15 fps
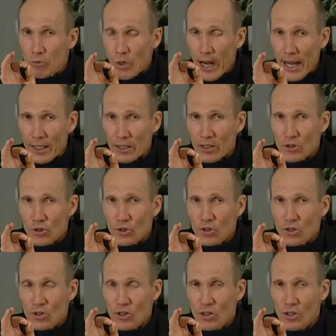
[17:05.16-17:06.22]

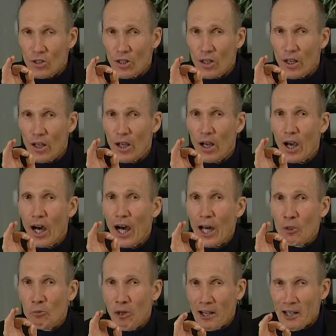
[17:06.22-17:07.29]
practice
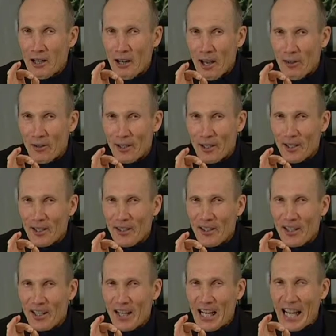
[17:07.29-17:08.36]
on one another,
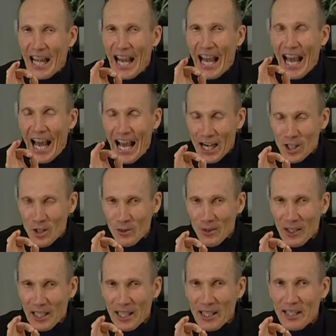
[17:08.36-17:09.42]

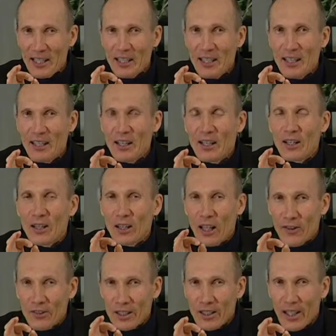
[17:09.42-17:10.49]
actually
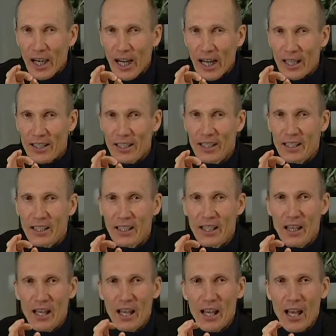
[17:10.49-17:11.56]
loving God
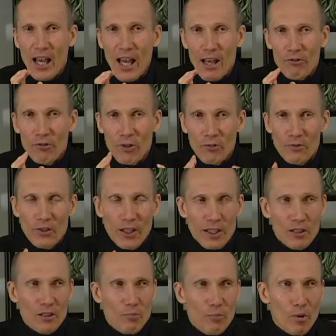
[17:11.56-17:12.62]
and fulfilling the